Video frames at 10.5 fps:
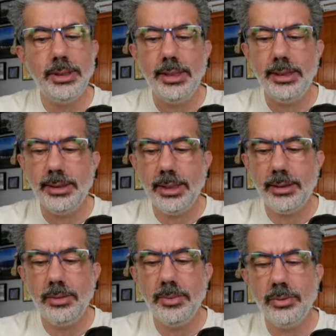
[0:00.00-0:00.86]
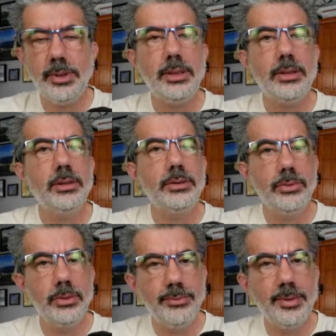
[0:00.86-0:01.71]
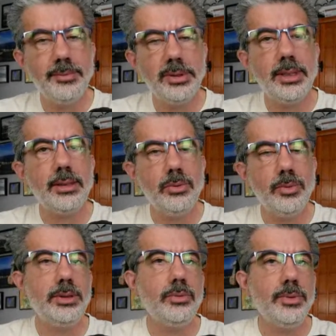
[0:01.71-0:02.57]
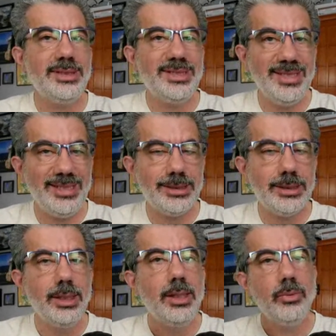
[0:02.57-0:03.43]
It is October 23rd through November 2nd, 2026.